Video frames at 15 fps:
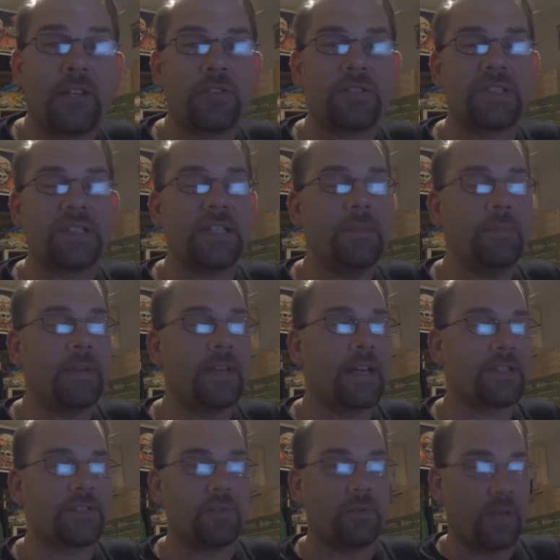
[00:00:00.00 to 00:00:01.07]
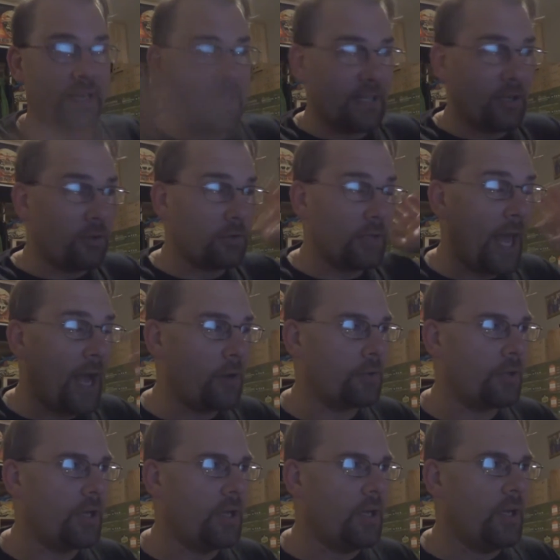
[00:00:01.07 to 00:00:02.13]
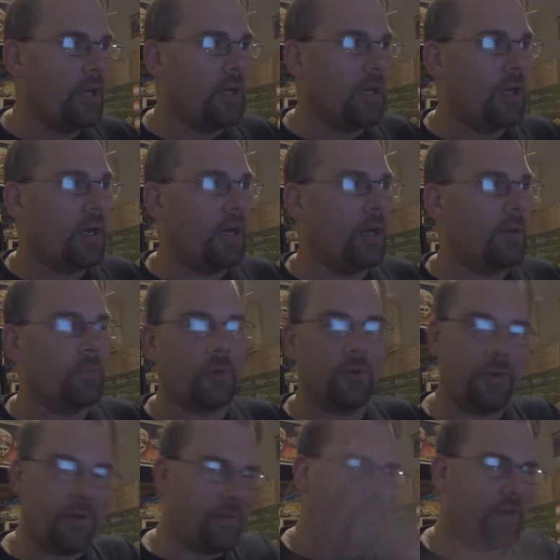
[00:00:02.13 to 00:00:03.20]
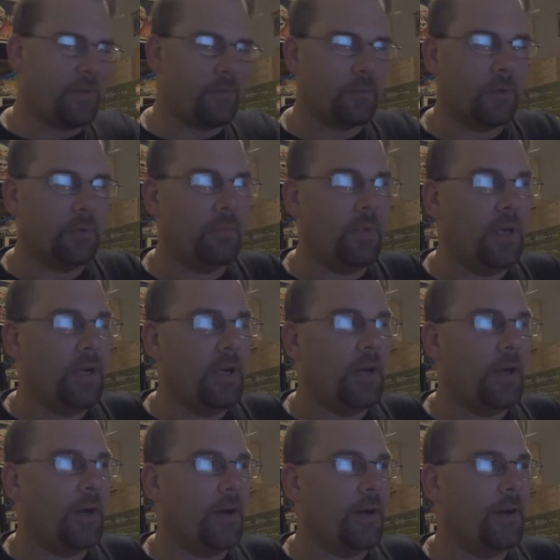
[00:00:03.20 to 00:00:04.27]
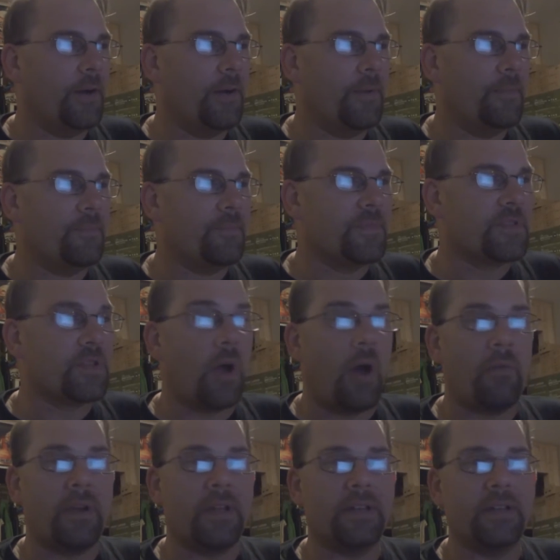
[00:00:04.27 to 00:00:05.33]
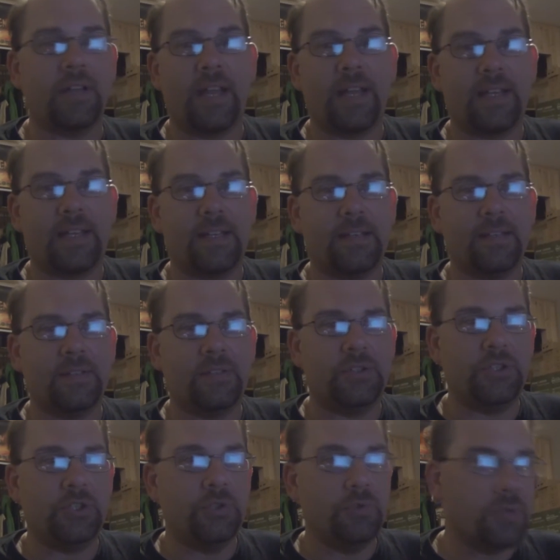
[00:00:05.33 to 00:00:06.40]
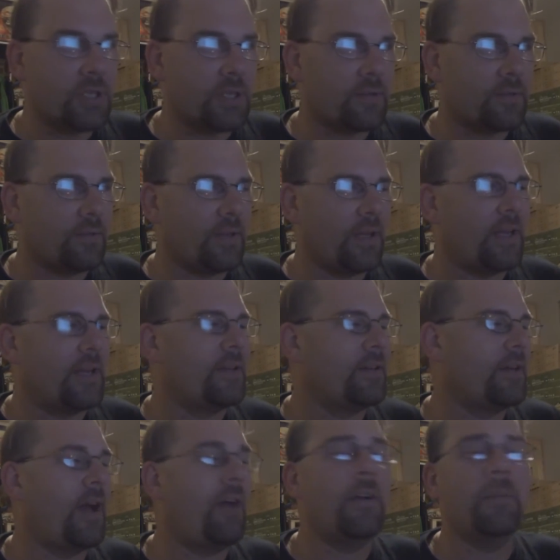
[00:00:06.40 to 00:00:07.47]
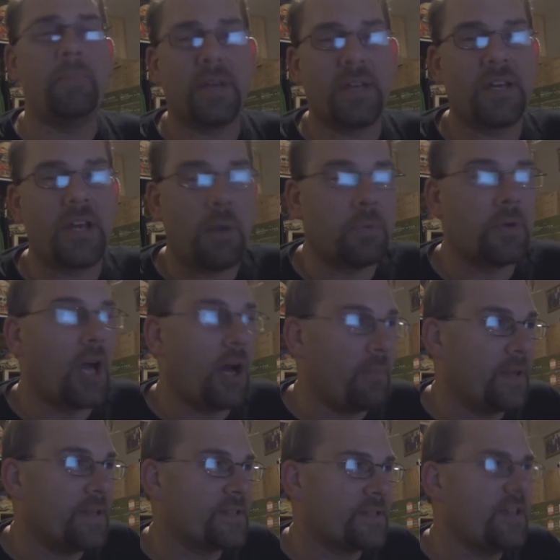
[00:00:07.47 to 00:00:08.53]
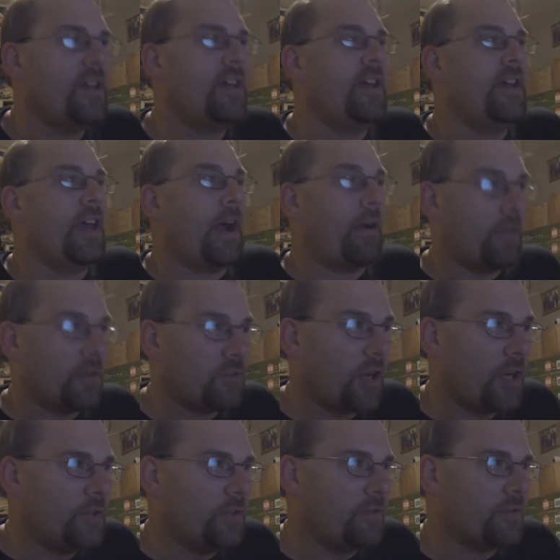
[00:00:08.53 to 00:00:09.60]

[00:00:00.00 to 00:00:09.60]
that they're sleeping next door and I get all loud. Or in the other room. So I'm going to like do a... I want to pick a couple comments. I want to try and